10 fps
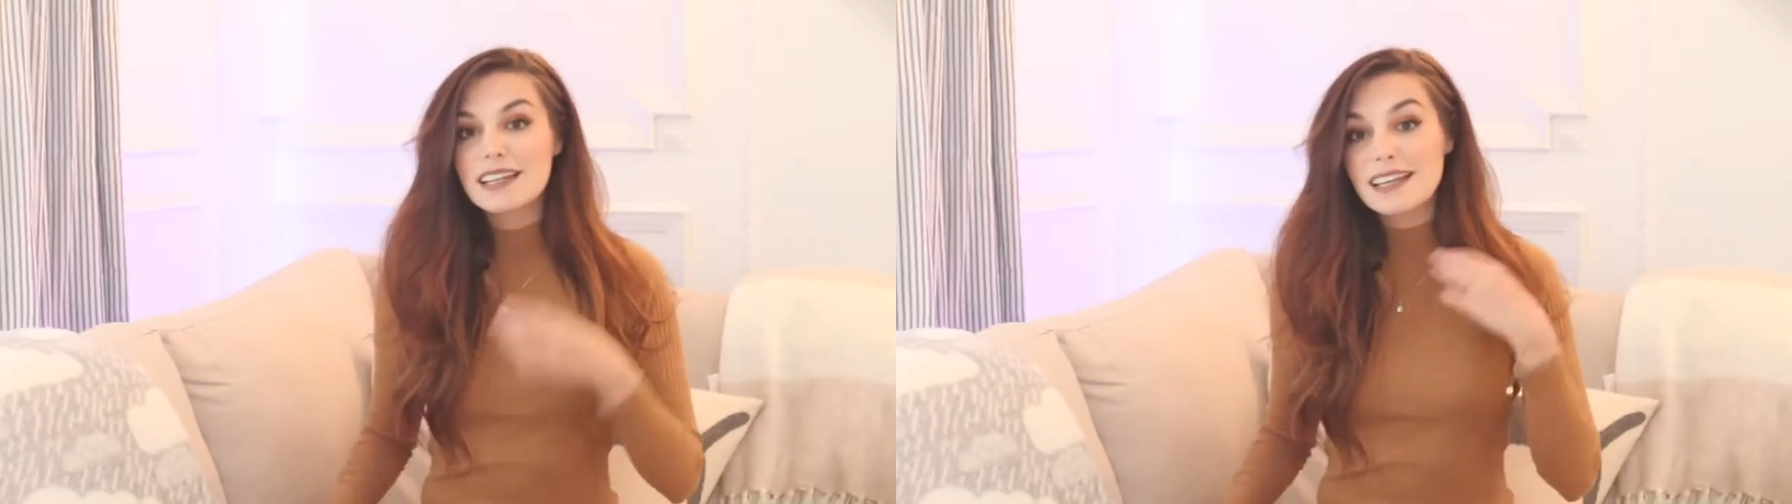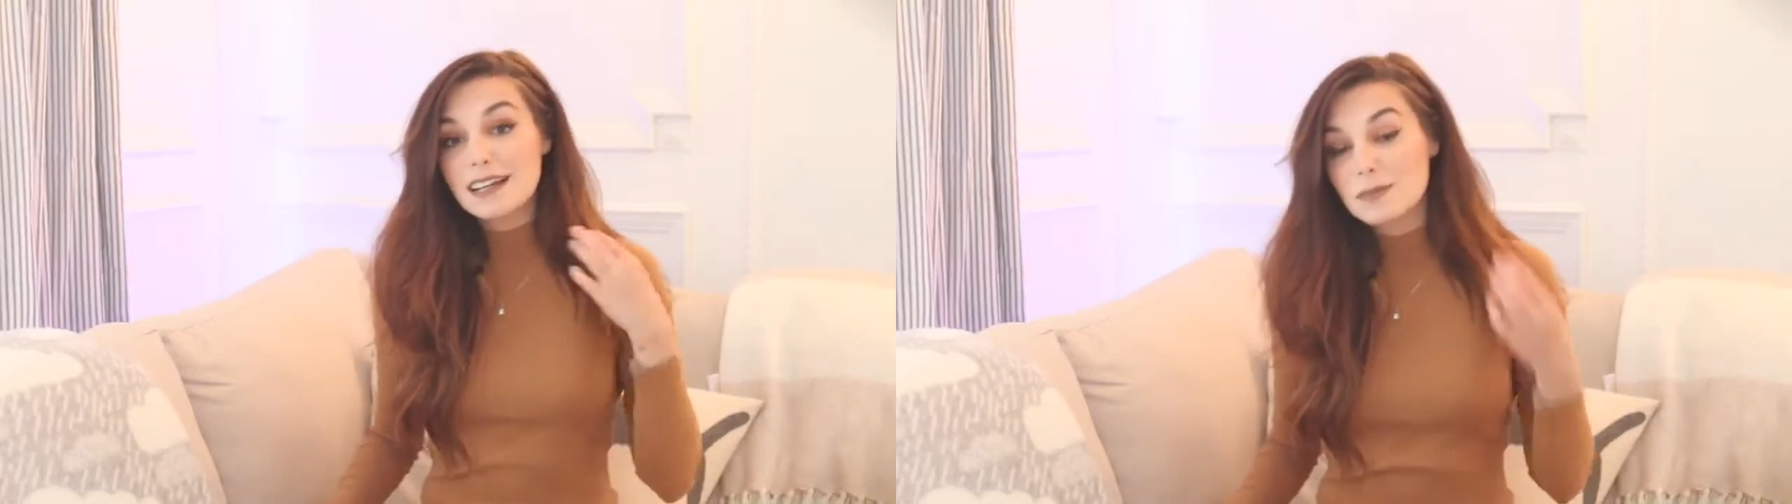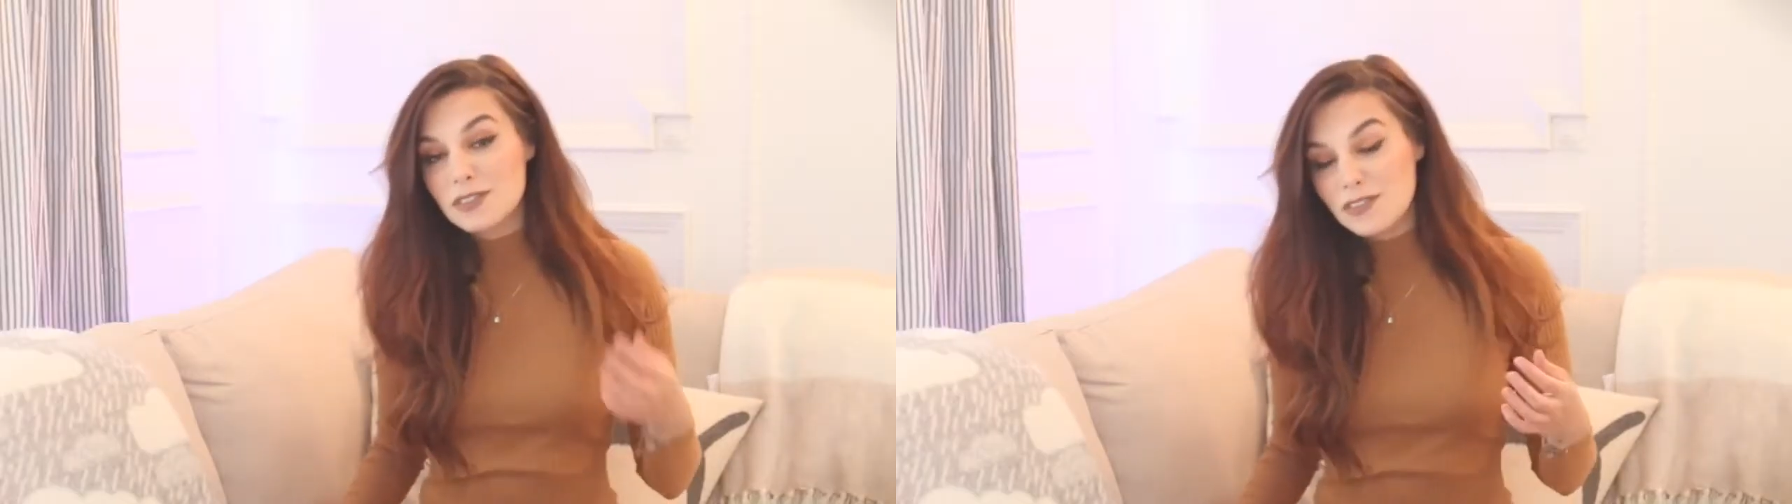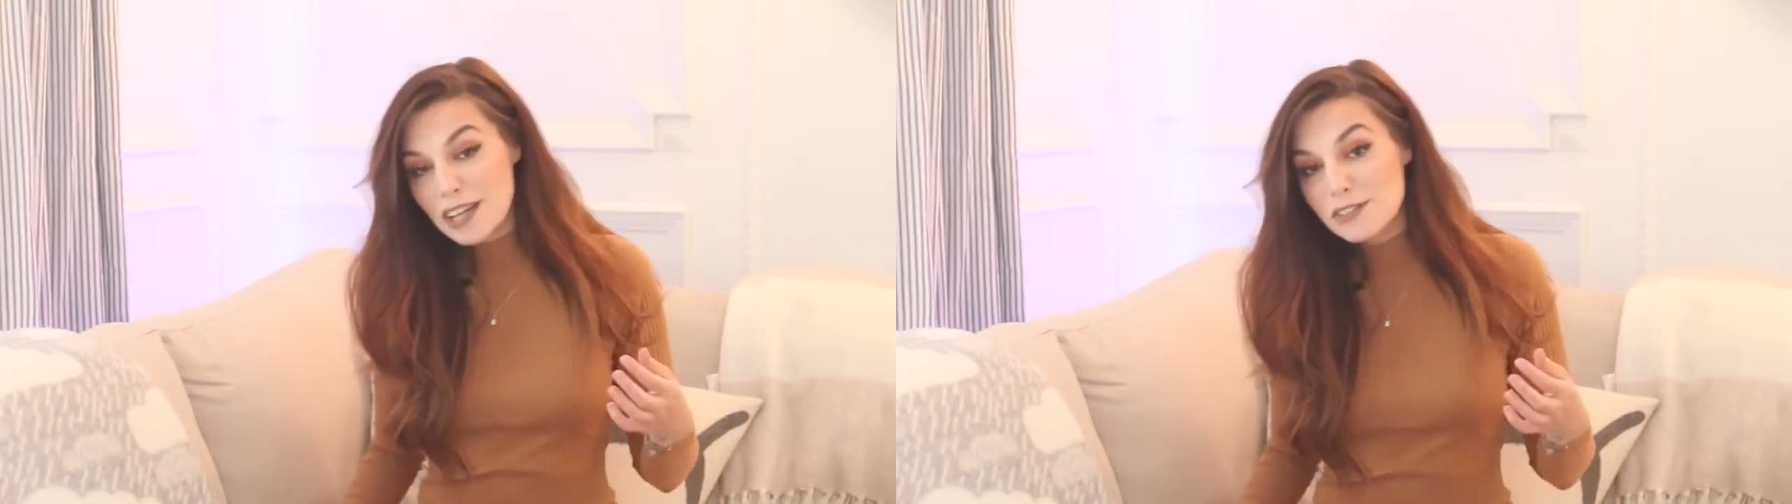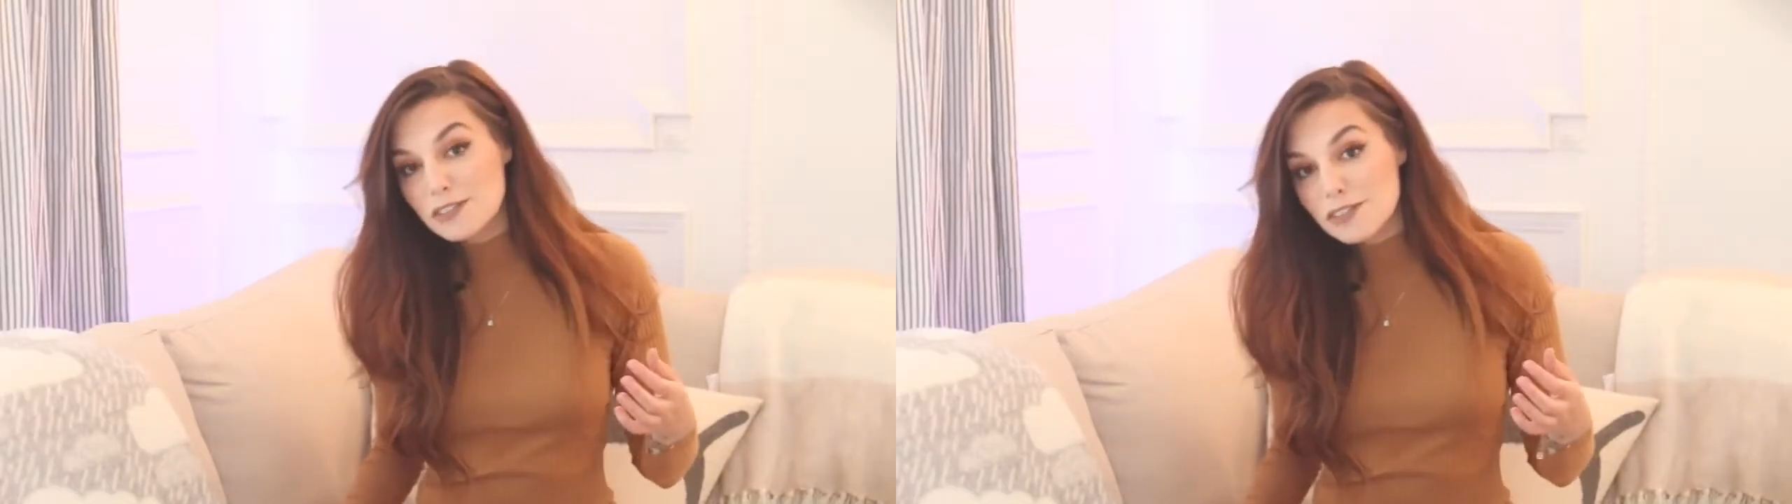They are my
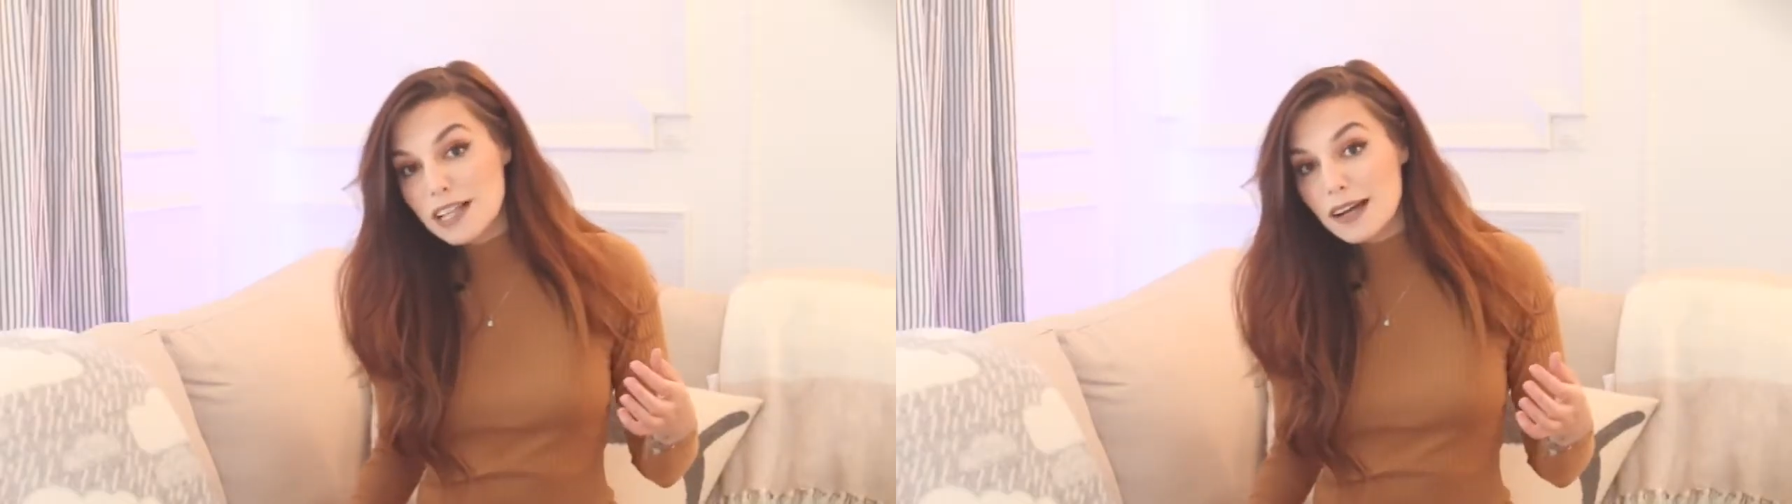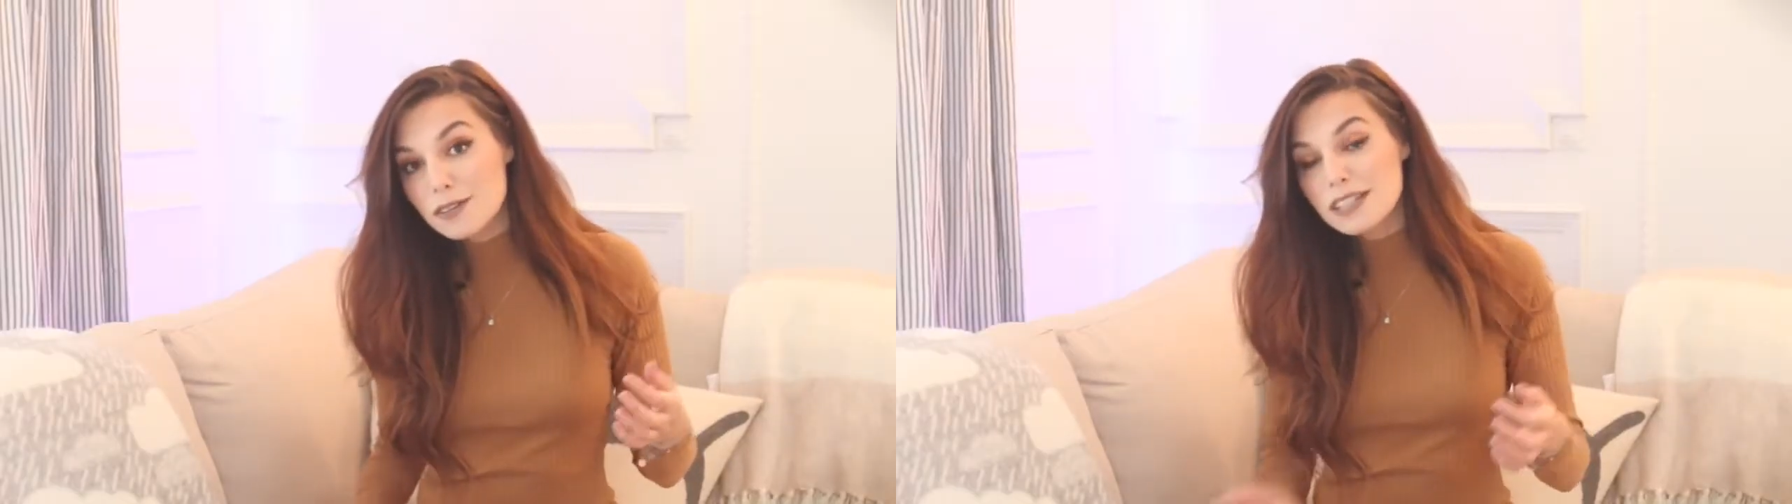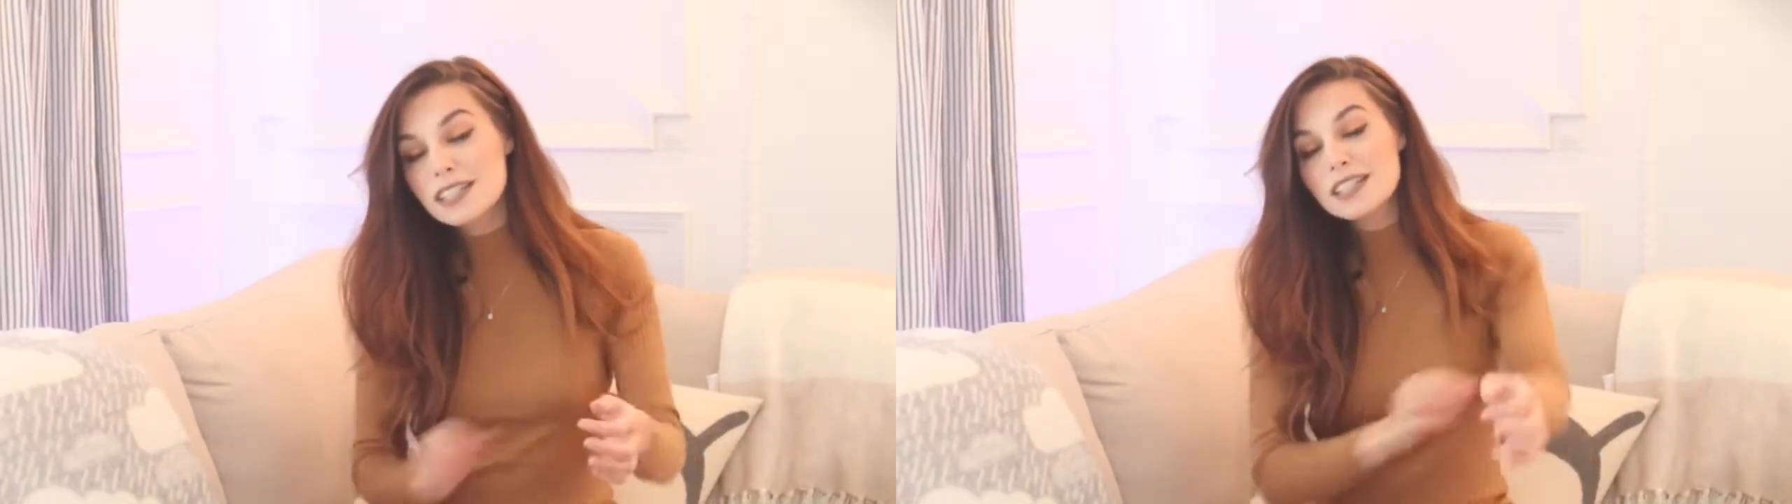favorite flower.